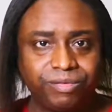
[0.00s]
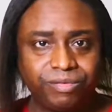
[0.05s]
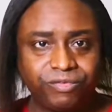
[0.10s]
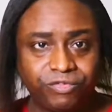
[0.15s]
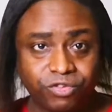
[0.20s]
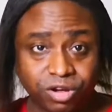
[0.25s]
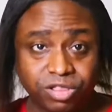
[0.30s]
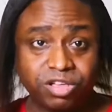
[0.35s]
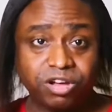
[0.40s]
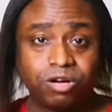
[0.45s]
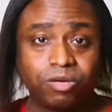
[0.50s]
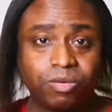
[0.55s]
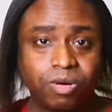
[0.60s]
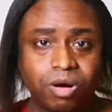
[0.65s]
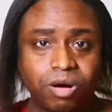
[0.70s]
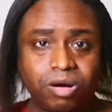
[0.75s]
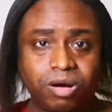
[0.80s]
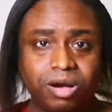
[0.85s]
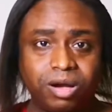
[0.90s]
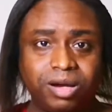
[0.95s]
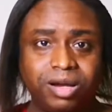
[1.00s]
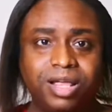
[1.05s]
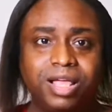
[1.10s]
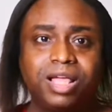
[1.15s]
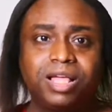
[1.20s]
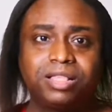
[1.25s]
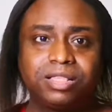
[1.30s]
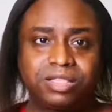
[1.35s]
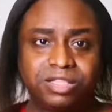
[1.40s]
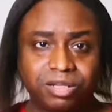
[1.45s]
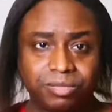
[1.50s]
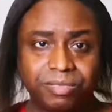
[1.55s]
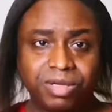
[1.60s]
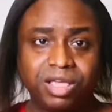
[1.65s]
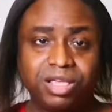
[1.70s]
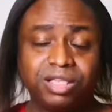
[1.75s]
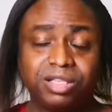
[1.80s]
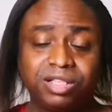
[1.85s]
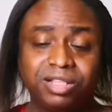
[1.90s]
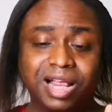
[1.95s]
for the award. To
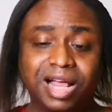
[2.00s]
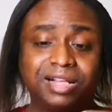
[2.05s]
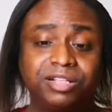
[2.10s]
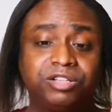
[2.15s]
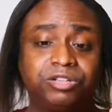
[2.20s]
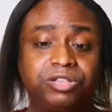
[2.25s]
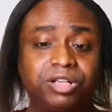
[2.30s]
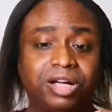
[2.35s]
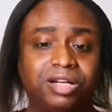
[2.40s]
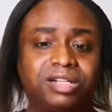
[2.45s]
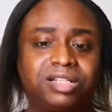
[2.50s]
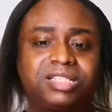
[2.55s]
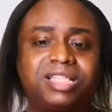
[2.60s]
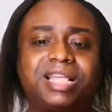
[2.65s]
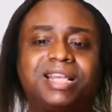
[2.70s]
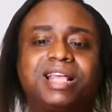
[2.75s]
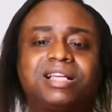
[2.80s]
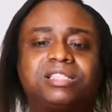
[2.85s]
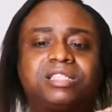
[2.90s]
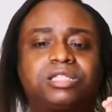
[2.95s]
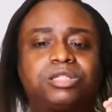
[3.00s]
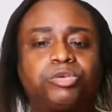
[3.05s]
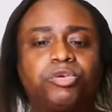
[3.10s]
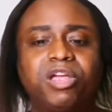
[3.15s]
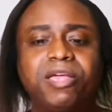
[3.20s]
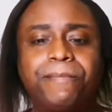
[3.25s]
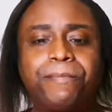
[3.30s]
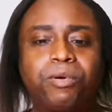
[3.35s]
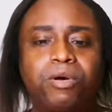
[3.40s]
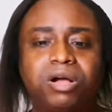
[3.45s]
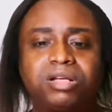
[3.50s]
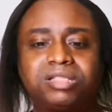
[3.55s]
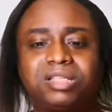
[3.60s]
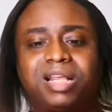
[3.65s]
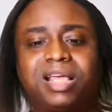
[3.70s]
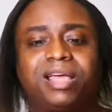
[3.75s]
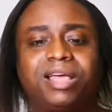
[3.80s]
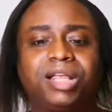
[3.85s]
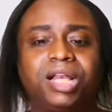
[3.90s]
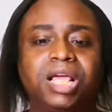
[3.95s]
me, now you understand there's three parts
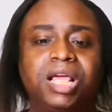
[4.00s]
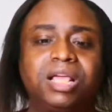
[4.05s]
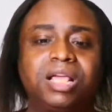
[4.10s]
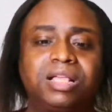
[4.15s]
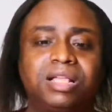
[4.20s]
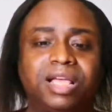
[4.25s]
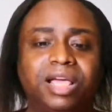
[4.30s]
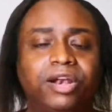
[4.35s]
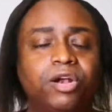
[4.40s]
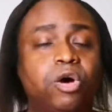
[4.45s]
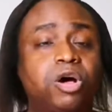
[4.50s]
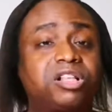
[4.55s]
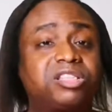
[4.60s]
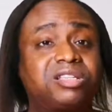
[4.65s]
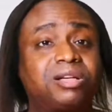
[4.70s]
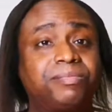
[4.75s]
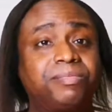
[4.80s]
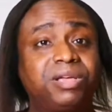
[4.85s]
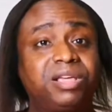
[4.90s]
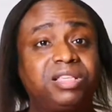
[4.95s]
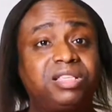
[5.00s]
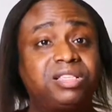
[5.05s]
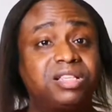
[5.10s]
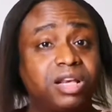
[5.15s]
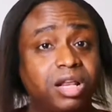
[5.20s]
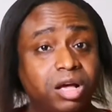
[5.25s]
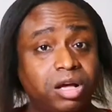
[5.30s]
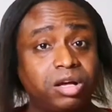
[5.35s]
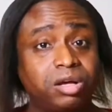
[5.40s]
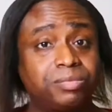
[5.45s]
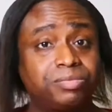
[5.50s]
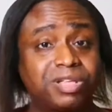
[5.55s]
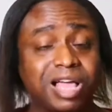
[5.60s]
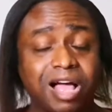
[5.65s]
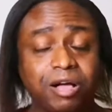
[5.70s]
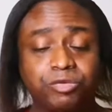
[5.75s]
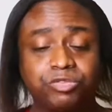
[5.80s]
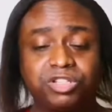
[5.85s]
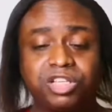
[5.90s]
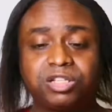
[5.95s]
of that. In order to be snubbed,
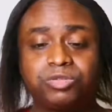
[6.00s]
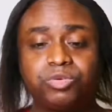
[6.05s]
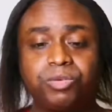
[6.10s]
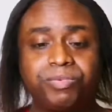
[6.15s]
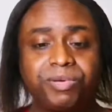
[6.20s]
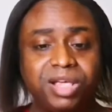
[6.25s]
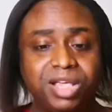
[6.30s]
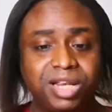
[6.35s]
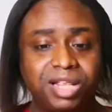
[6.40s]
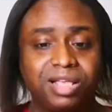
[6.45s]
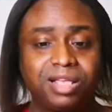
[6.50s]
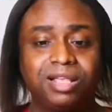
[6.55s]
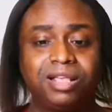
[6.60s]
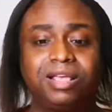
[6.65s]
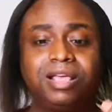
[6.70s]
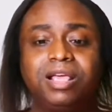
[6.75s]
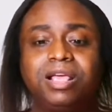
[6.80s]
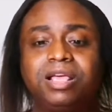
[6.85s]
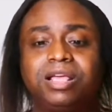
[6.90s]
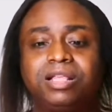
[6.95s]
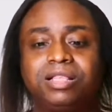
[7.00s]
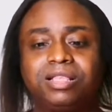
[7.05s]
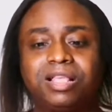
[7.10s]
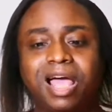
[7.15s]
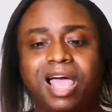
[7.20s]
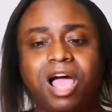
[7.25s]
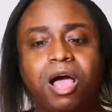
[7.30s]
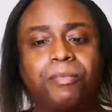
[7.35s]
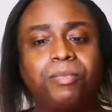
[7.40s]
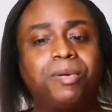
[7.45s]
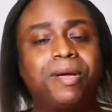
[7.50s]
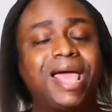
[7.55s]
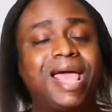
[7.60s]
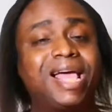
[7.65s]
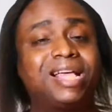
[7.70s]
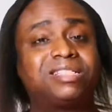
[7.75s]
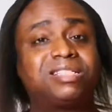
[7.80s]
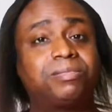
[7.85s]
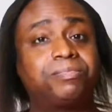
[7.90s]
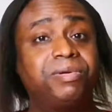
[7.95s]
I will just repeat it. The album
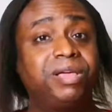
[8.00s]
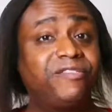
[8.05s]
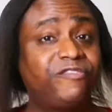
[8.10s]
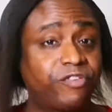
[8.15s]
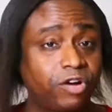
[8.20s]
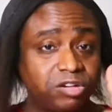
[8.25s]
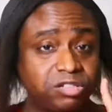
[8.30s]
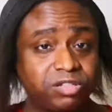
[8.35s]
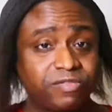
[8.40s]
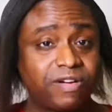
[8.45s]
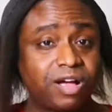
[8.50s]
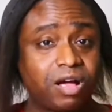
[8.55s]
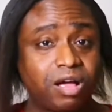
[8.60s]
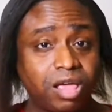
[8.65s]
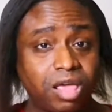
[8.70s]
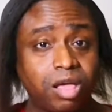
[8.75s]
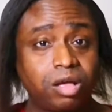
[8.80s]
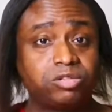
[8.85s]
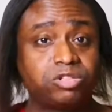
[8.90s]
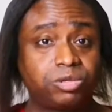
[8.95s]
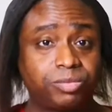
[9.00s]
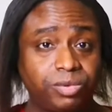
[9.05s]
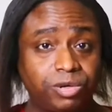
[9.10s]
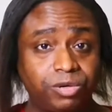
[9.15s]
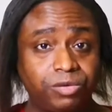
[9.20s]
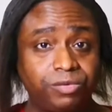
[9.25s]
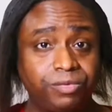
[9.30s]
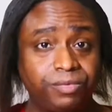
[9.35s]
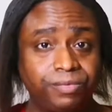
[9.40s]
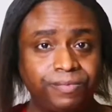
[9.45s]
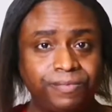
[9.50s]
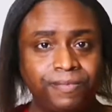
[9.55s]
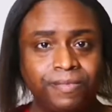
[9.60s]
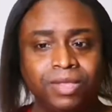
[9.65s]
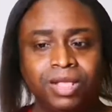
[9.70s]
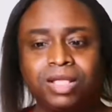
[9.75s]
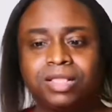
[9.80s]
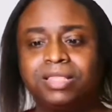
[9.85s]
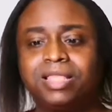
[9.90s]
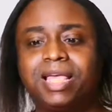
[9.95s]
has to be, first of all, eligible.
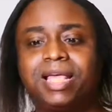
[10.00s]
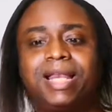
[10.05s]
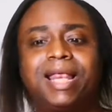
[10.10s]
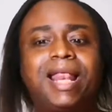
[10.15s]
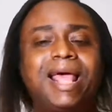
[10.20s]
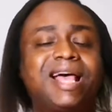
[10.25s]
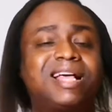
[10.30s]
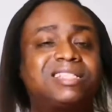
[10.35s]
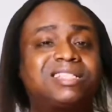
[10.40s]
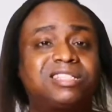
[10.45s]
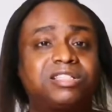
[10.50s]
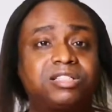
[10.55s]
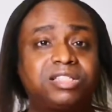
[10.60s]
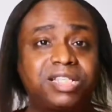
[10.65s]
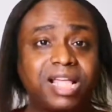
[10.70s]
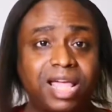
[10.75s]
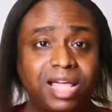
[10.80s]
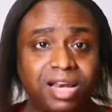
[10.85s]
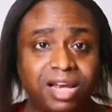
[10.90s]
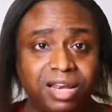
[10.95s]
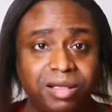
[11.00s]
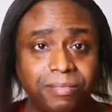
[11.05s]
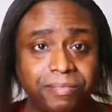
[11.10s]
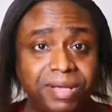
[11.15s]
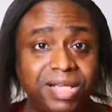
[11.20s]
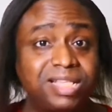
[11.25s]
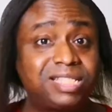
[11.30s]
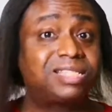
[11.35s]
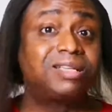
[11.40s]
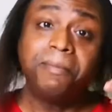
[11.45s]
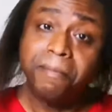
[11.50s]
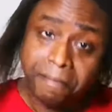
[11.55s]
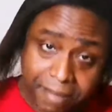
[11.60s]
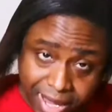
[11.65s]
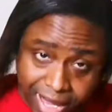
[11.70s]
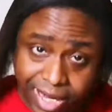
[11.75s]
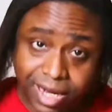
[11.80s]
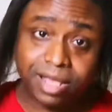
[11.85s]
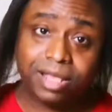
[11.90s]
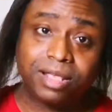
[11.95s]
Then it has to, secondly, be
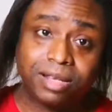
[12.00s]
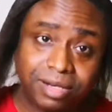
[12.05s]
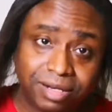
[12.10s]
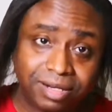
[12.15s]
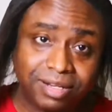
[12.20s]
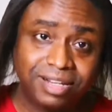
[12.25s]
submitted